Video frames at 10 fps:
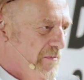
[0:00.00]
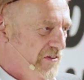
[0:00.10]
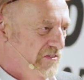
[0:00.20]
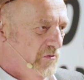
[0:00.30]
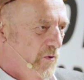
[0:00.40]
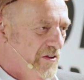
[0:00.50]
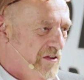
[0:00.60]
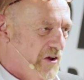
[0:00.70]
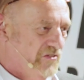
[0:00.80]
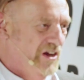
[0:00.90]
but this is one of
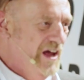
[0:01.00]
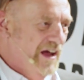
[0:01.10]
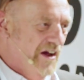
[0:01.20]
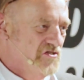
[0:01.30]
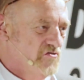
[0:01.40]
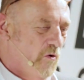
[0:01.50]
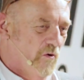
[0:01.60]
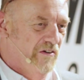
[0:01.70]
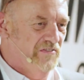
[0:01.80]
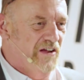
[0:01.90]
the most
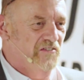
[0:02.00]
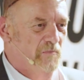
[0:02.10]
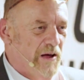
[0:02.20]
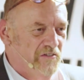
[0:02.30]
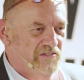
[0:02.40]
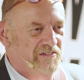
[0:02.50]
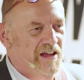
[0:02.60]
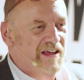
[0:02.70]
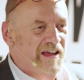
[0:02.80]
extraordinary things about it.